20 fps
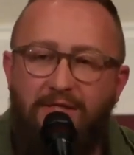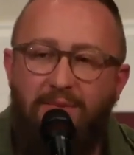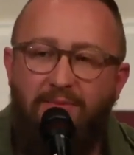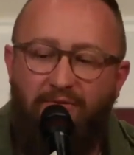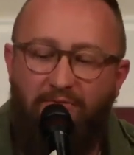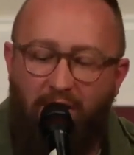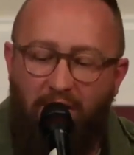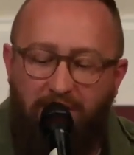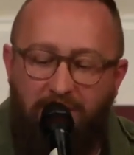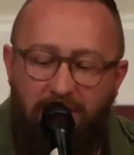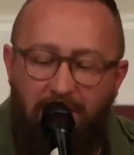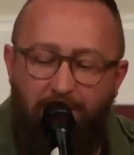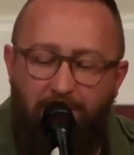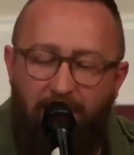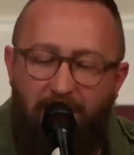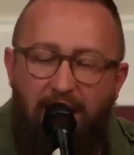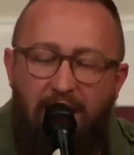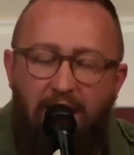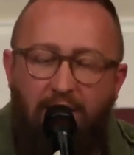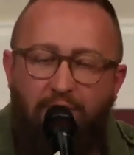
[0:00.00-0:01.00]
some of our
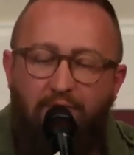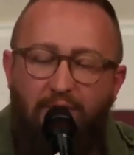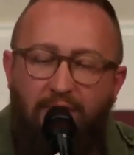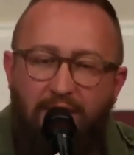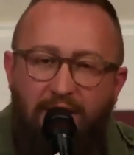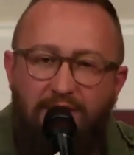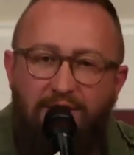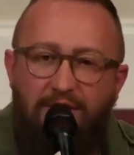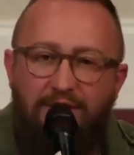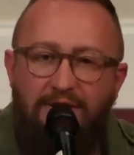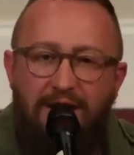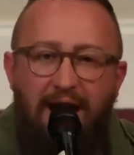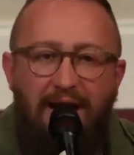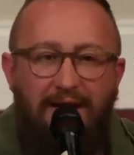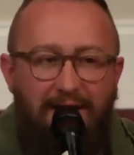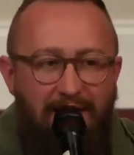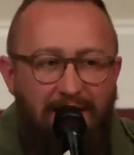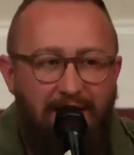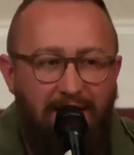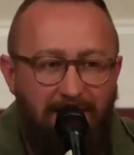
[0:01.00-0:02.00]
deeply held religious
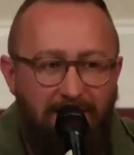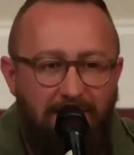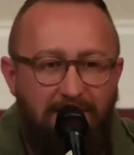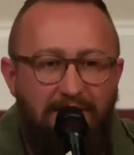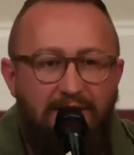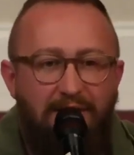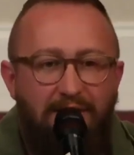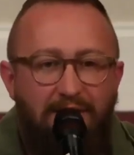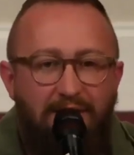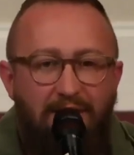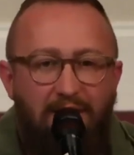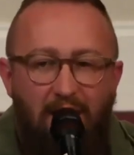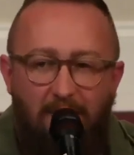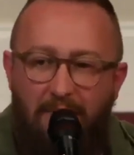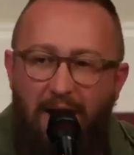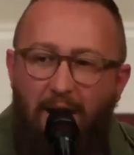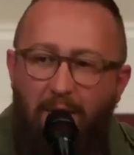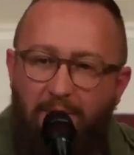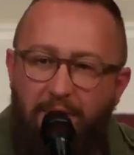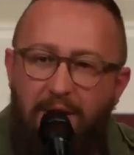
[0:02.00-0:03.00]
ideas
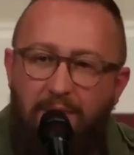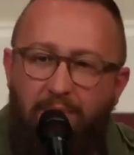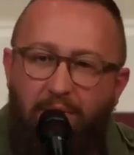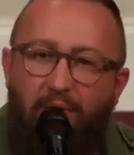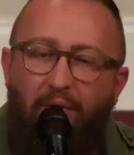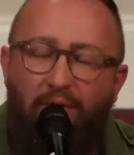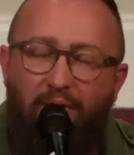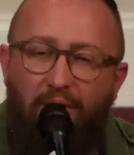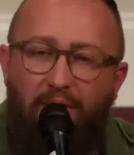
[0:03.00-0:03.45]
about people,